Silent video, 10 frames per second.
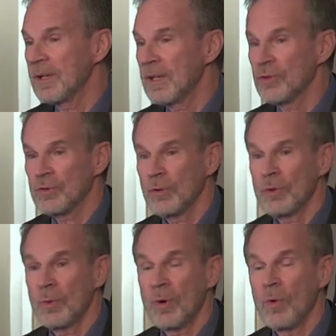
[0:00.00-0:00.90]
and show
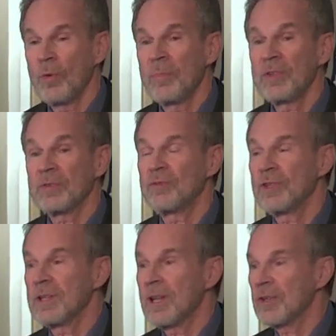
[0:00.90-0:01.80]
you a whole bunch of
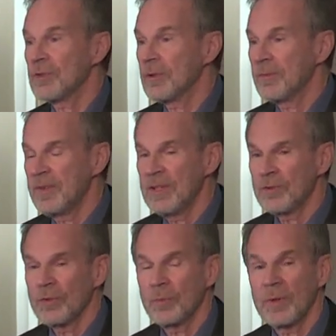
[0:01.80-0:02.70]
geological
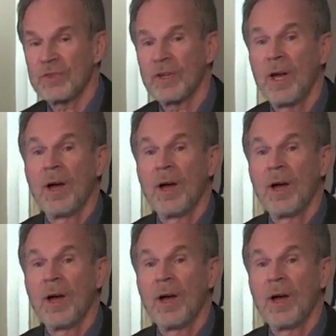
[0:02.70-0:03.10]
features which